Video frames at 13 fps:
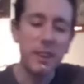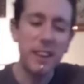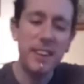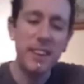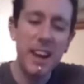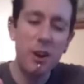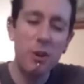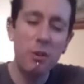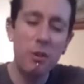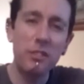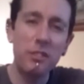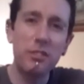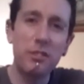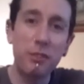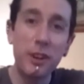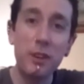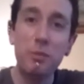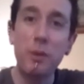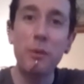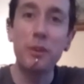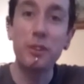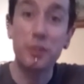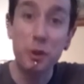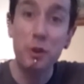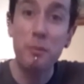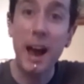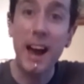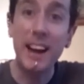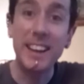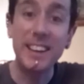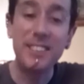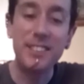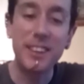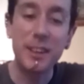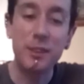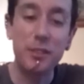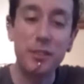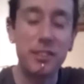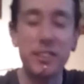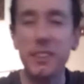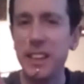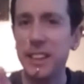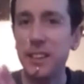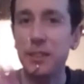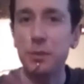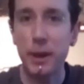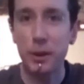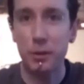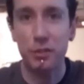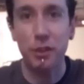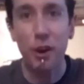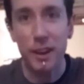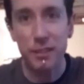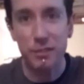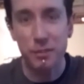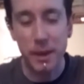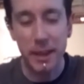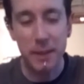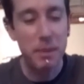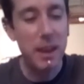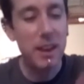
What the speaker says: Now, the reason why I want to talk about this is because this is where it all started for me.